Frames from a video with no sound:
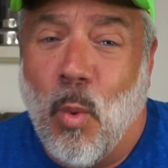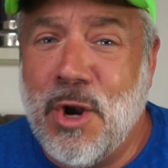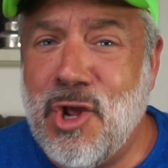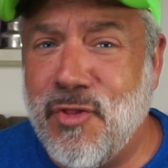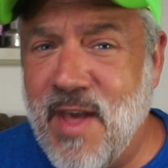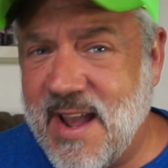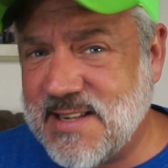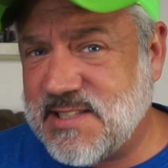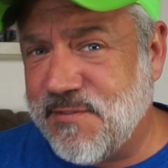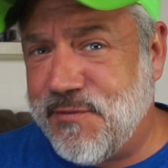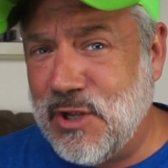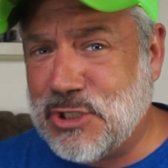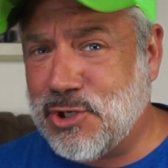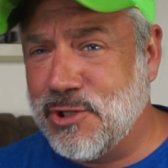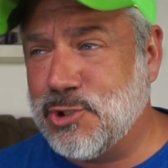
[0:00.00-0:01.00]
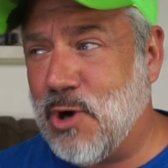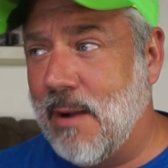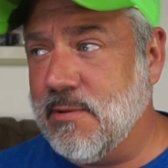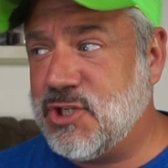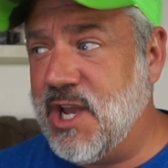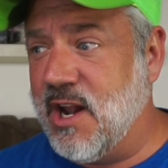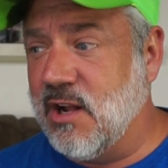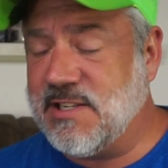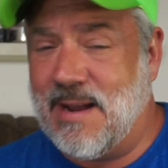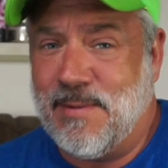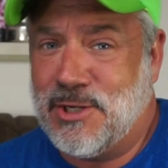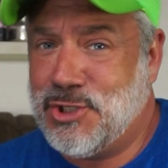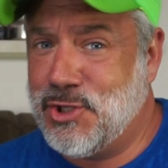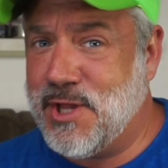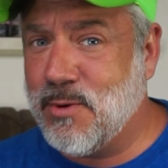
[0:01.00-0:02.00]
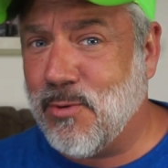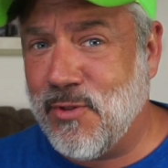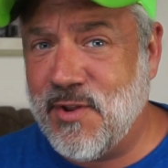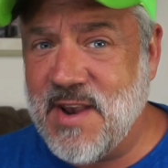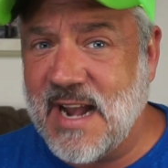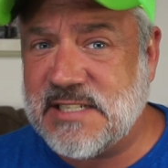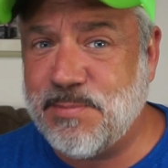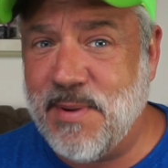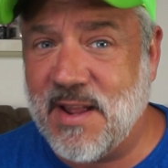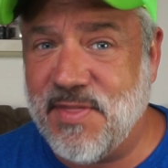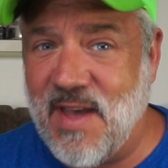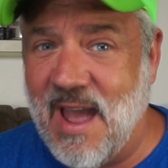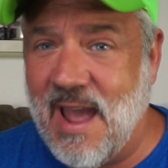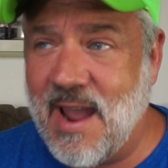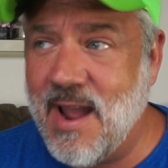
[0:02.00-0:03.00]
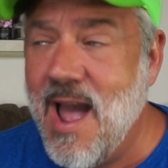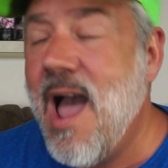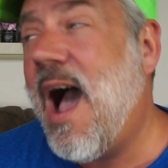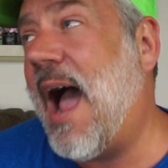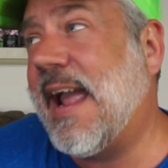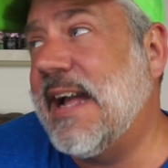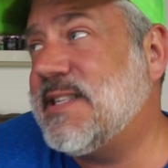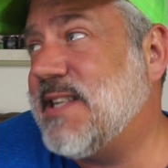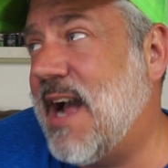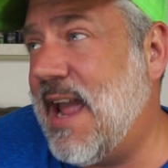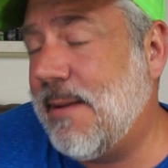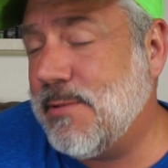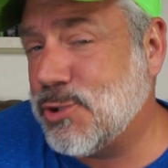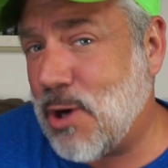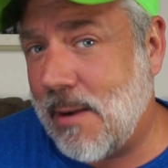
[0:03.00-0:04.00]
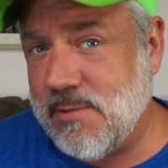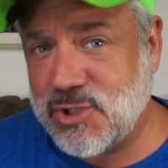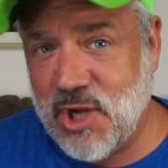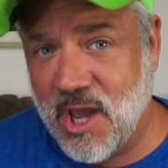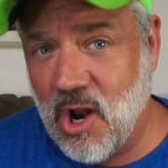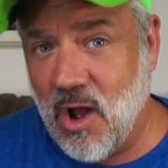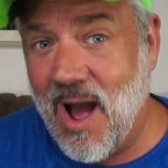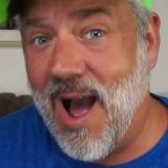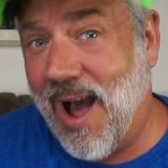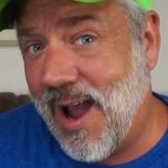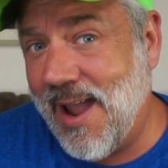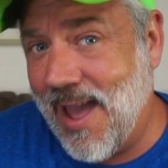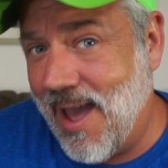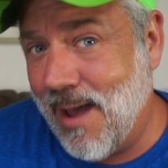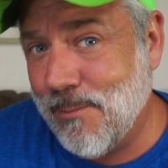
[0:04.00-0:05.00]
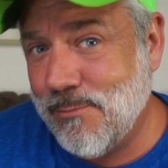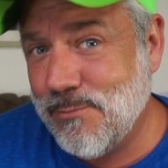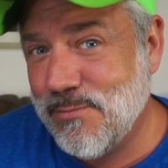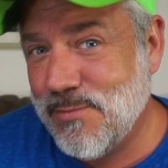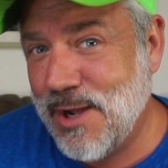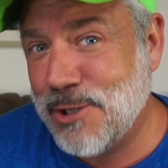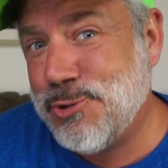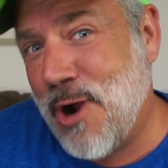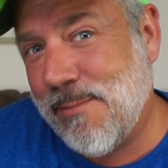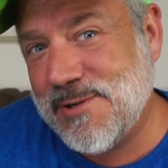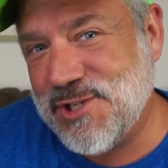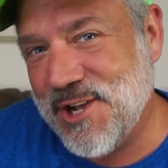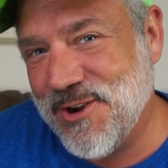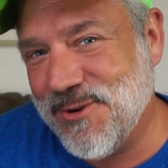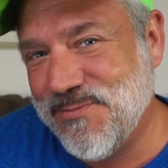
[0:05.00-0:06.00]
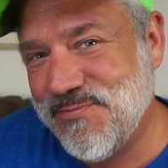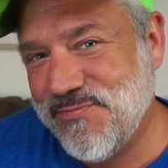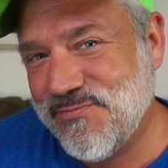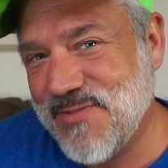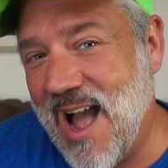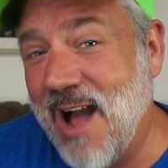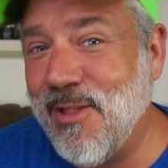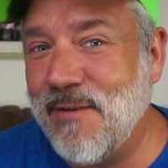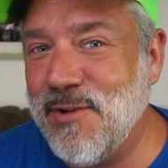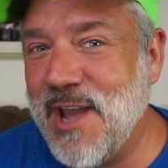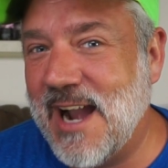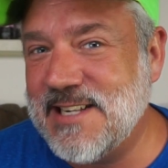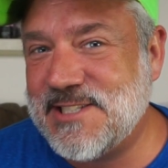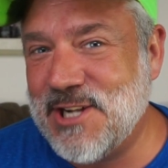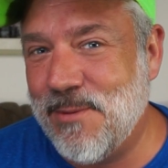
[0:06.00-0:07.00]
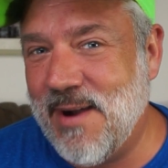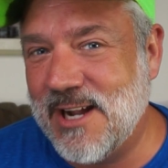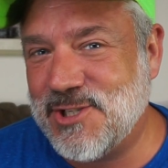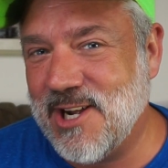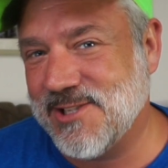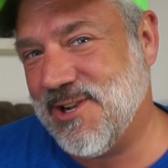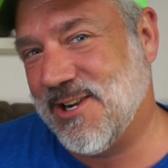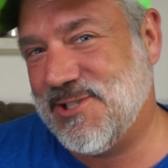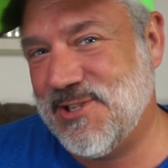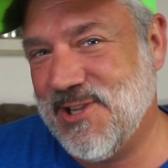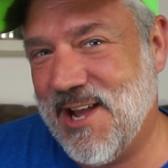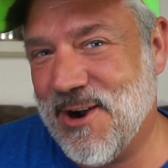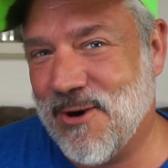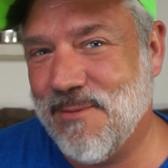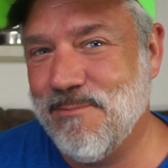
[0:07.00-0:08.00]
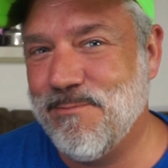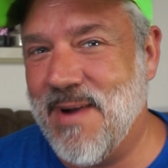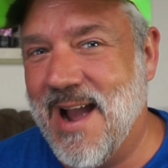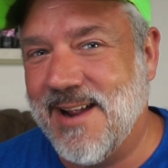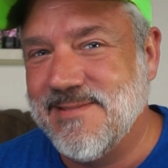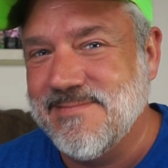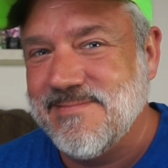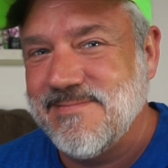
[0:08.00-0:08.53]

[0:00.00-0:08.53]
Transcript: What do you think is the future of the drama channels? I mean, do you think we're the next big thing? I guess I am a drama channel. I am a drama channel. I love you guys so much. I'll talk to you later. Bye.